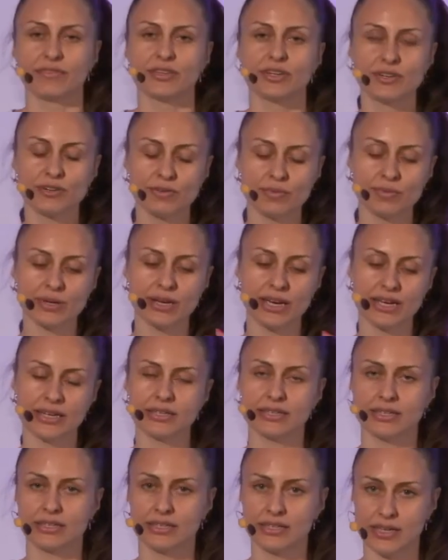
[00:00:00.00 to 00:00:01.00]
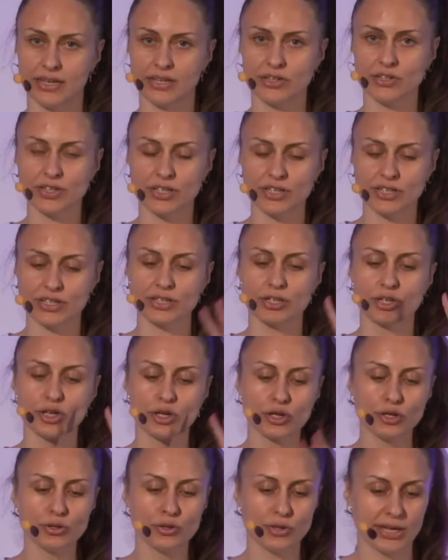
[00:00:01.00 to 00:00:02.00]
The Kubernetes extension is
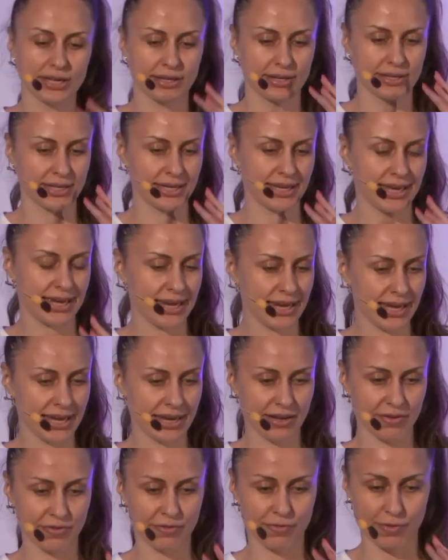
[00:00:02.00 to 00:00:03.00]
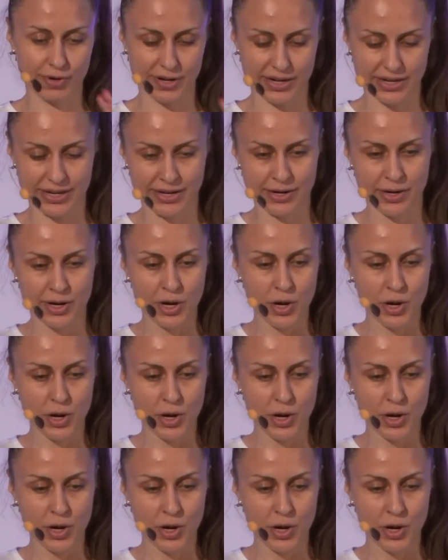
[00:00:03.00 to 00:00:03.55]
including the Knative work.